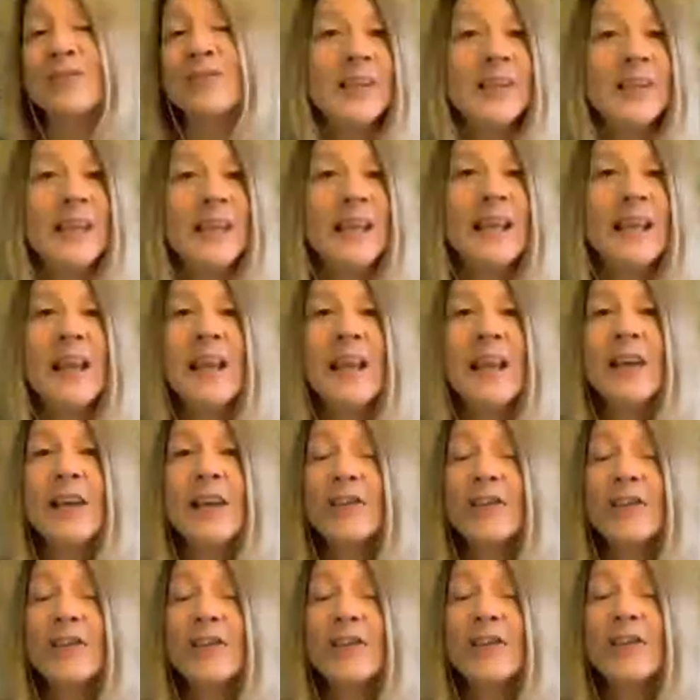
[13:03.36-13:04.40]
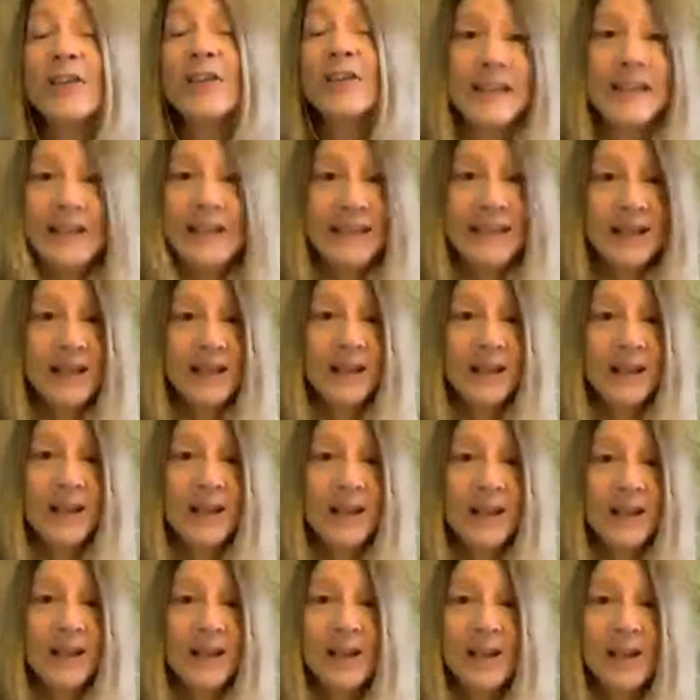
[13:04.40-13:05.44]
genuinely, if someone doesn't need
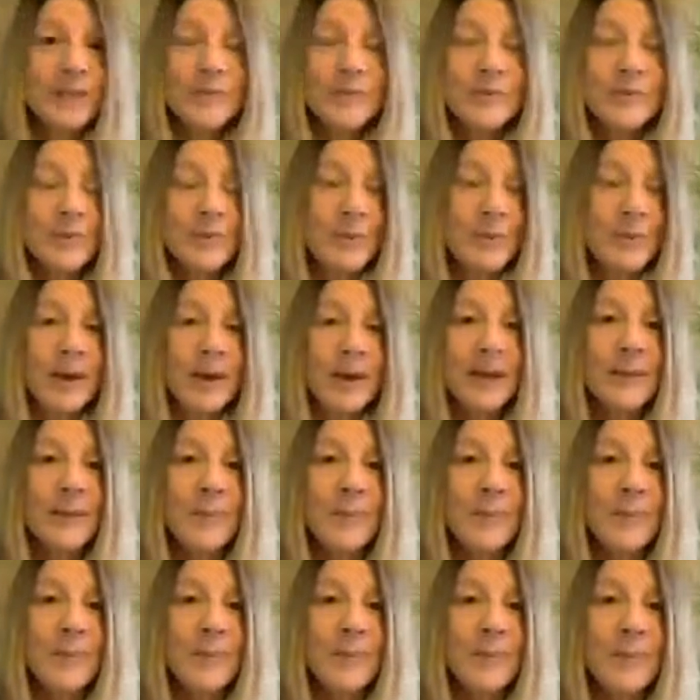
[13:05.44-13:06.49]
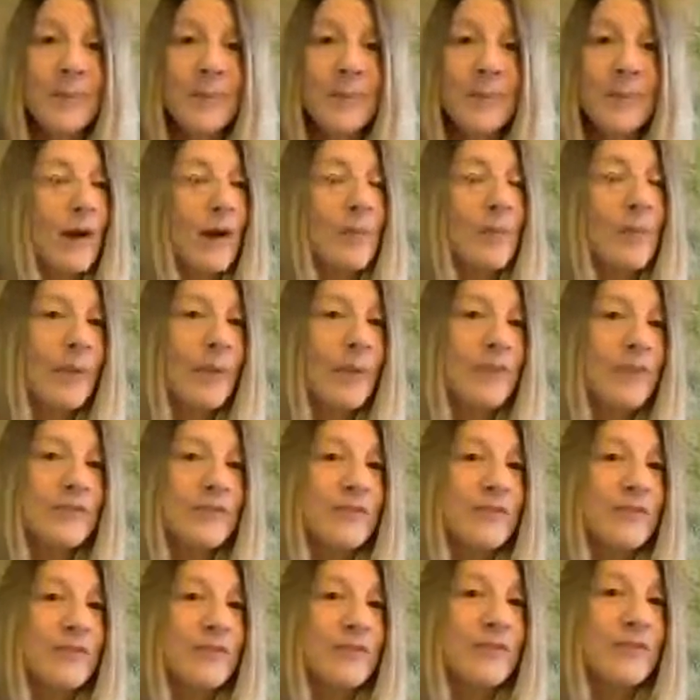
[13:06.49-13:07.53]
it, I don't want them to buy it.
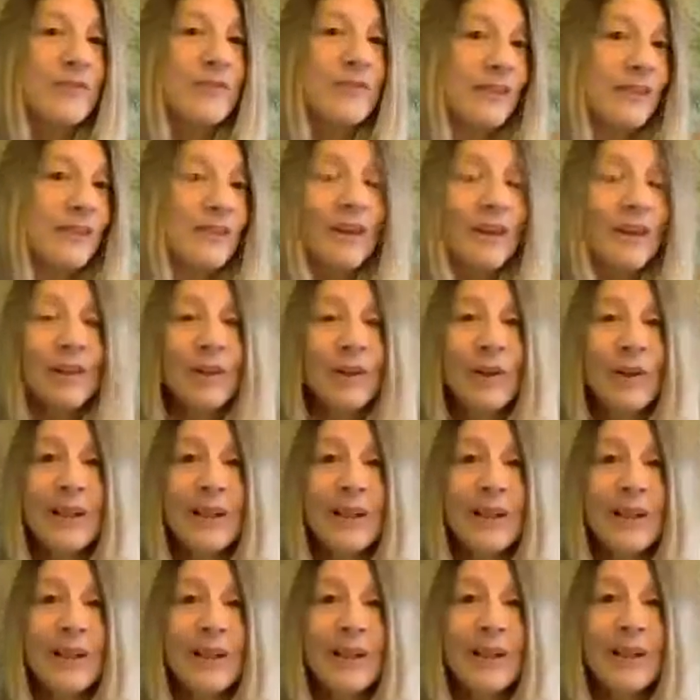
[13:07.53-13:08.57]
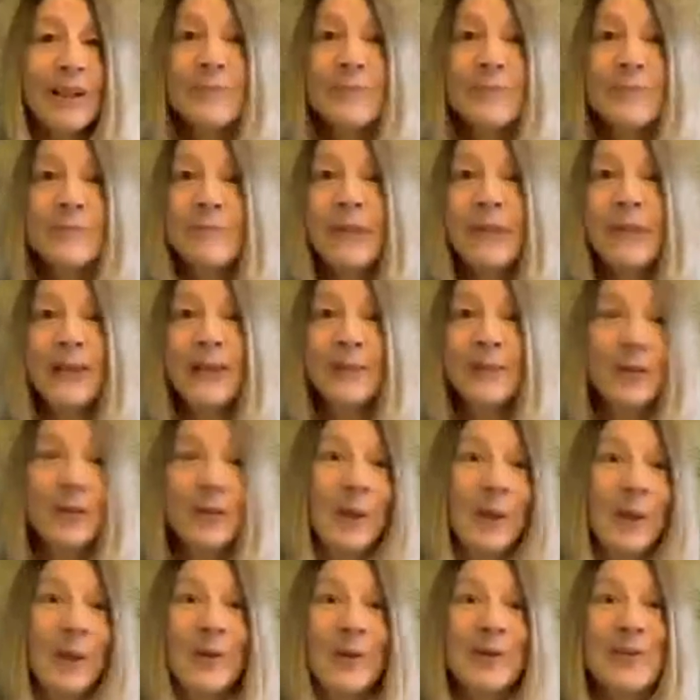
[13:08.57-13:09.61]
However, if they do need it, I'd quite like them to buy it from me,
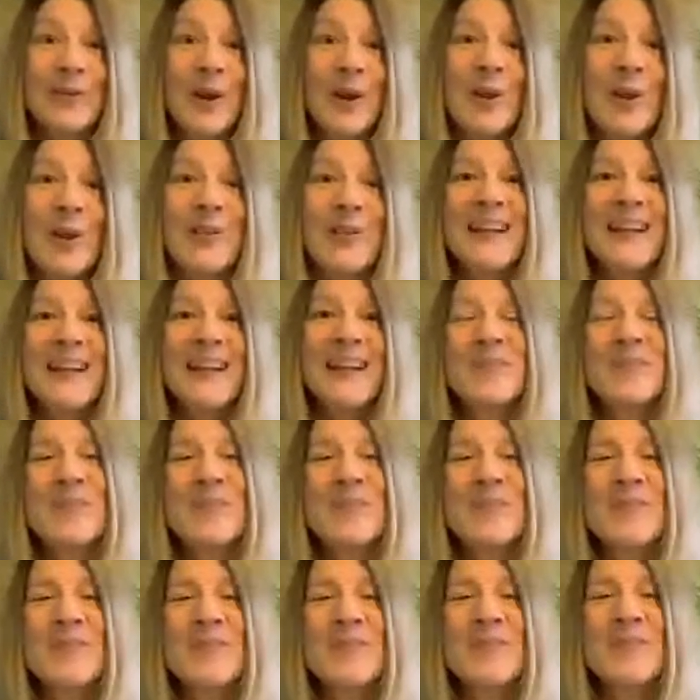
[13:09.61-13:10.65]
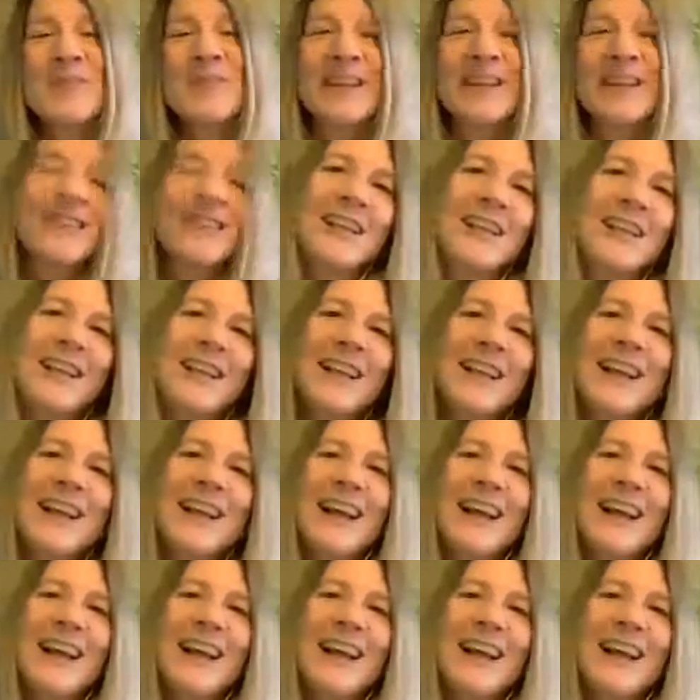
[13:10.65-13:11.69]
so that's pretty much,
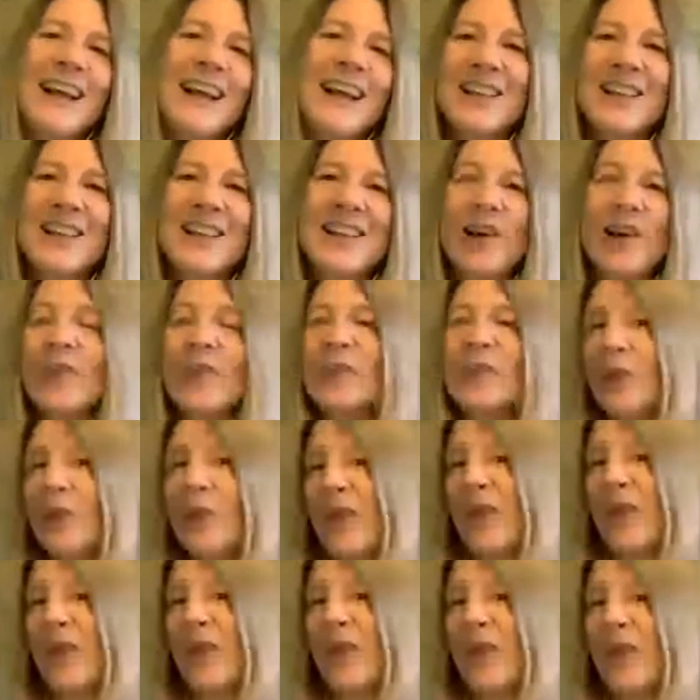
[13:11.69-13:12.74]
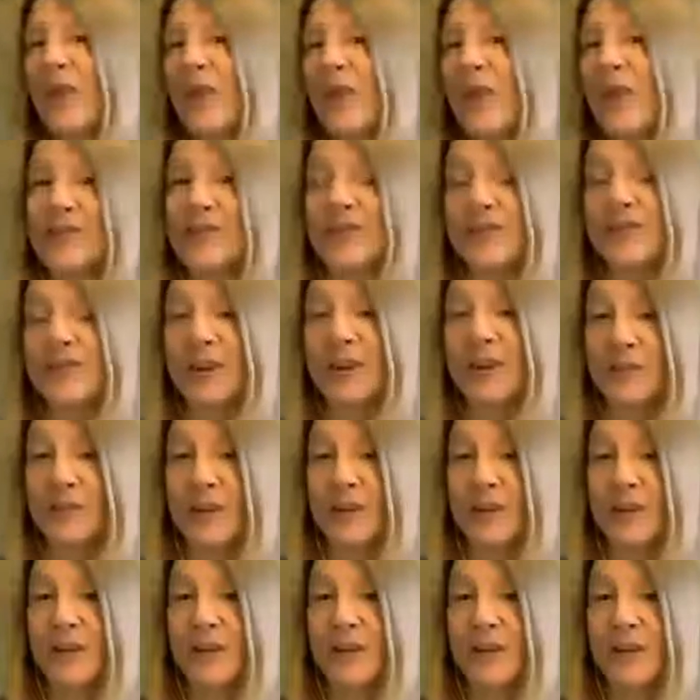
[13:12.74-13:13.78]
I think, that one of the hardest challenges
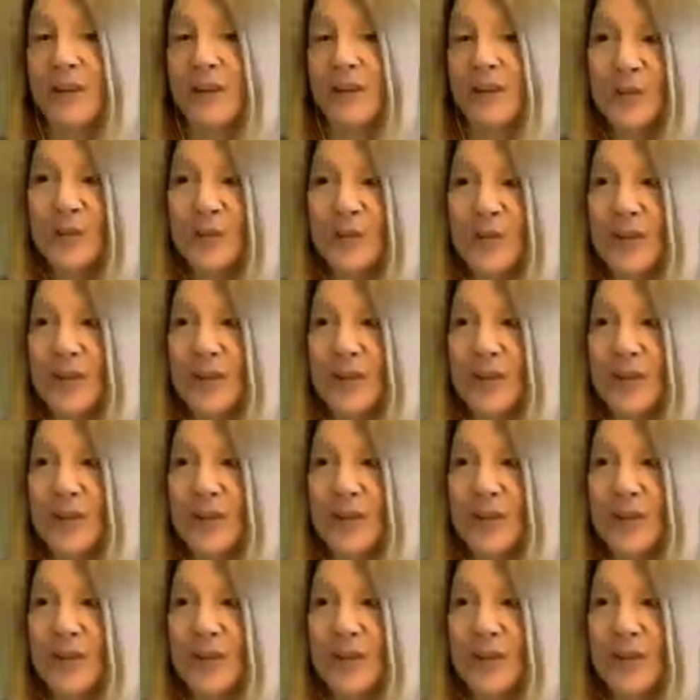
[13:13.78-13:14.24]
I find